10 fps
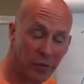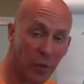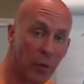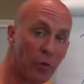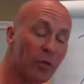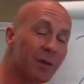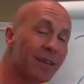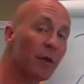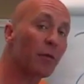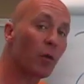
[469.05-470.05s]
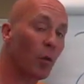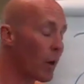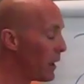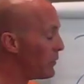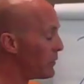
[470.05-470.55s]
So there's different
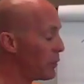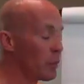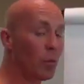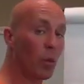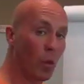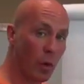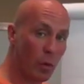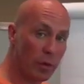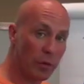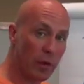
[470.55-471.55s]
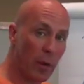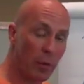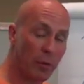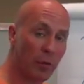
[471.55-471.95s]
ways to work with your thyroid.